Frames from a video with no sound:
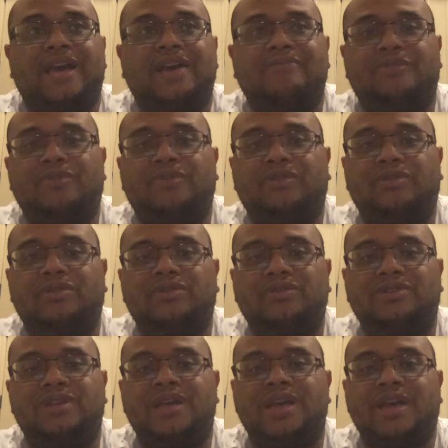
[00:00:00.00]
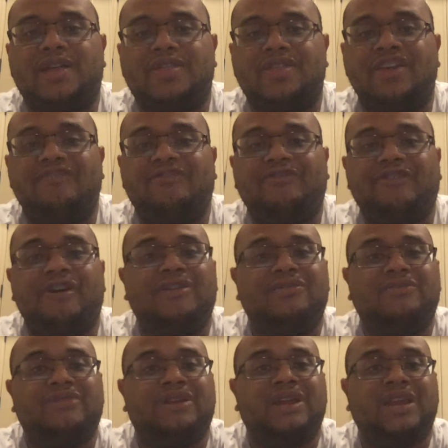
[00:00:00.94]
Bogalusa, they fought
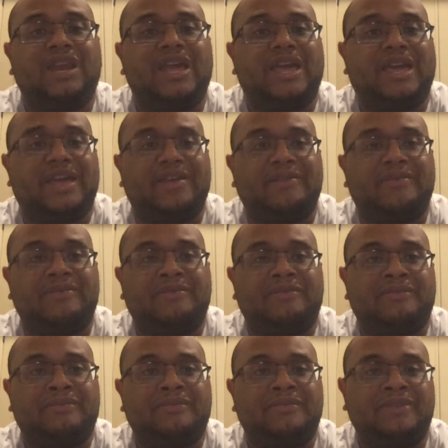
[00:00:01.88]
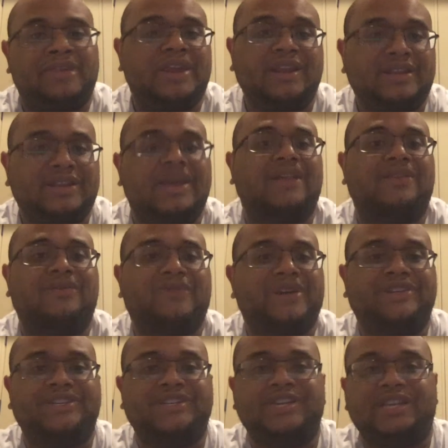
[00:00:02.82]
the Klan. They didn't tolerate
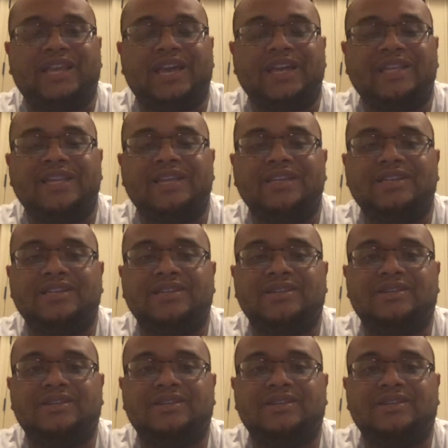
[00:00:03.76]
shit like this.